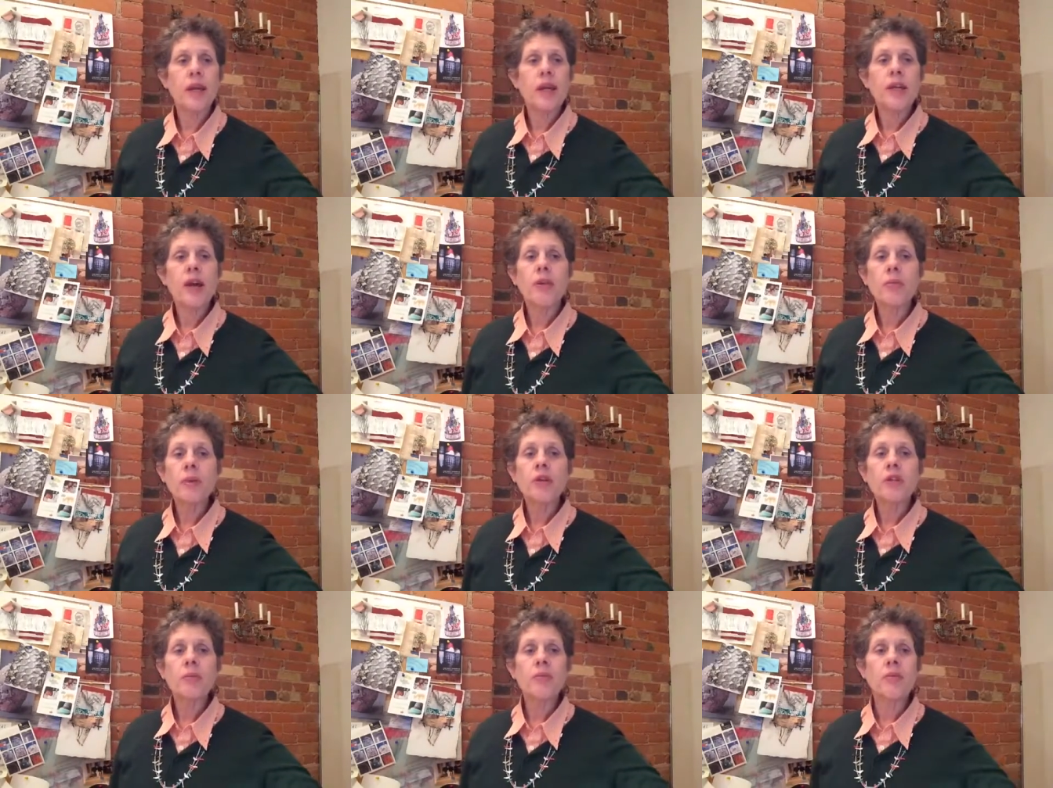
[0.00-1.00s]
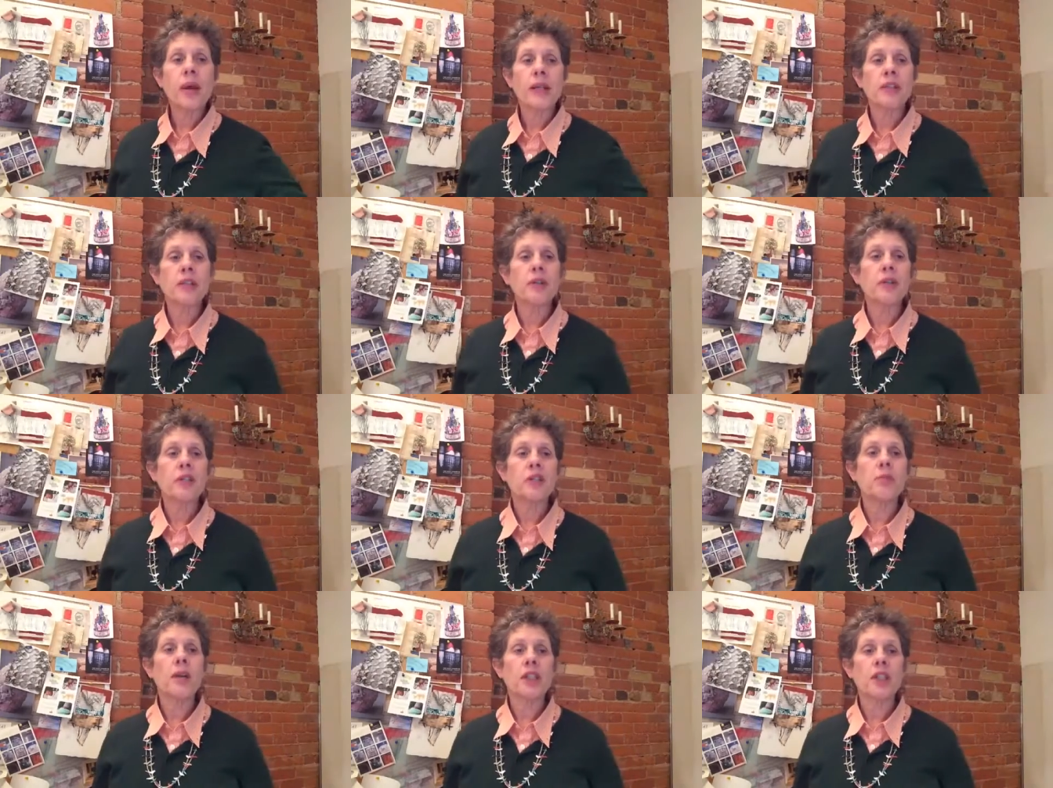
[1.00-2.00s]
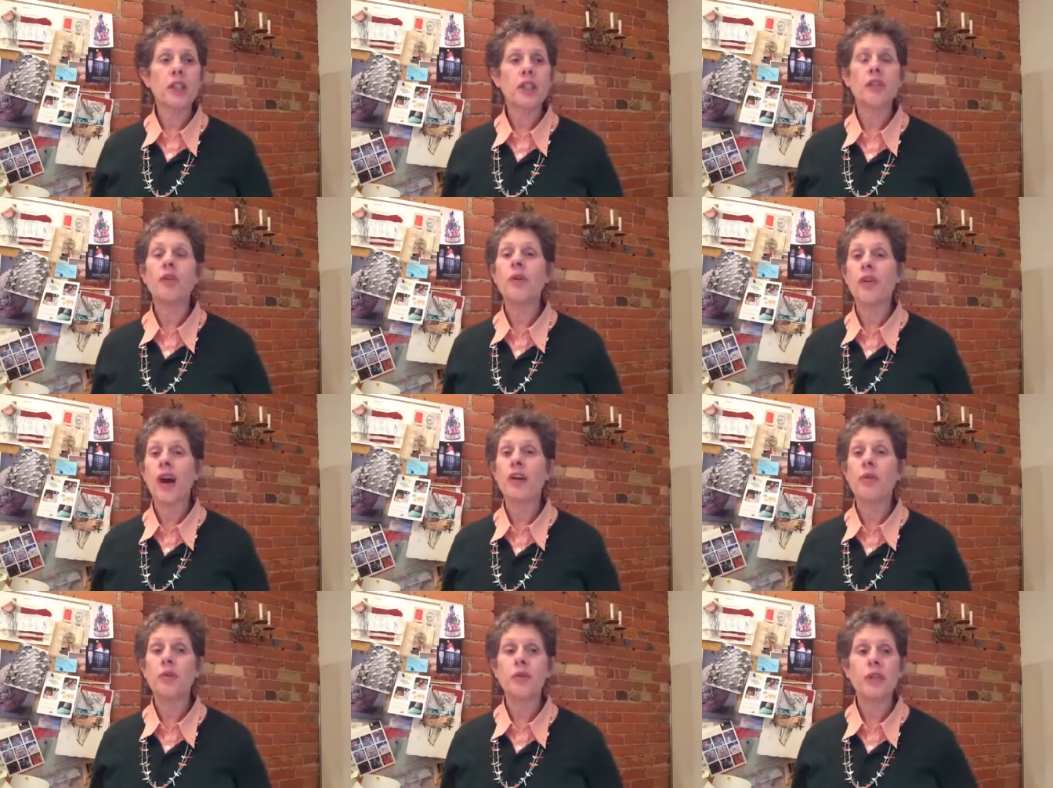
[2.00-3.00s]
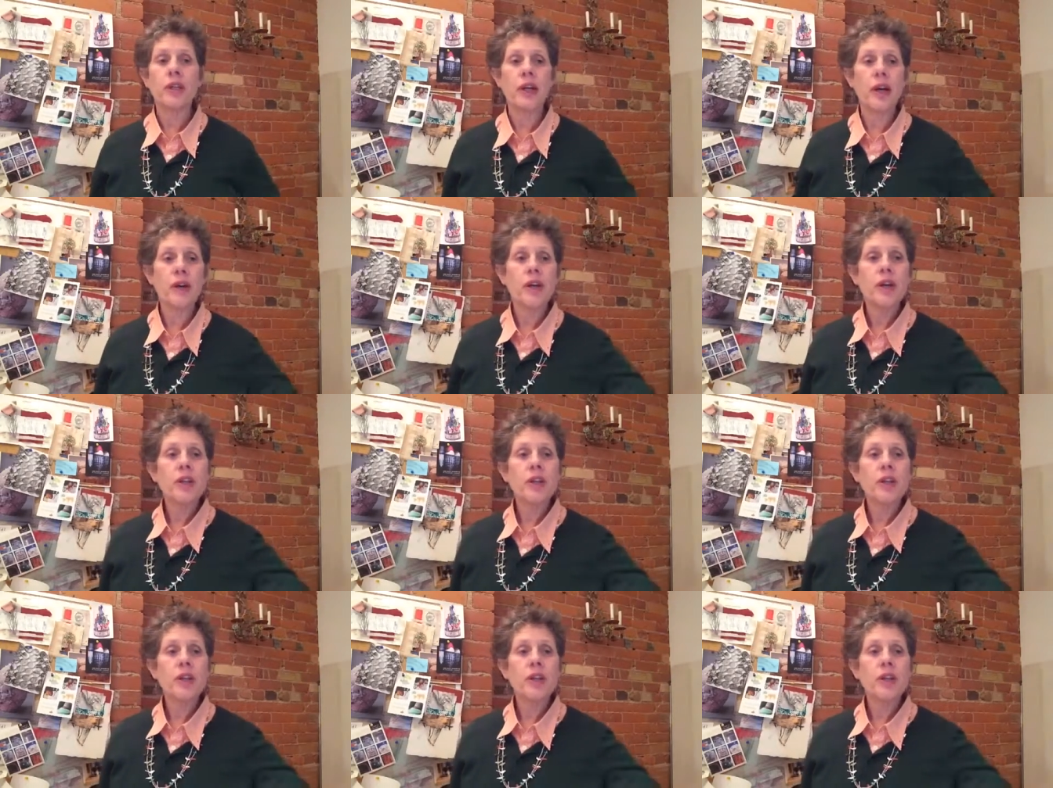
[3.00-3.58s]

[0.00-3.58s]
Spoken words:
Now, the buildup of bacteria, especially if you've had a root canal.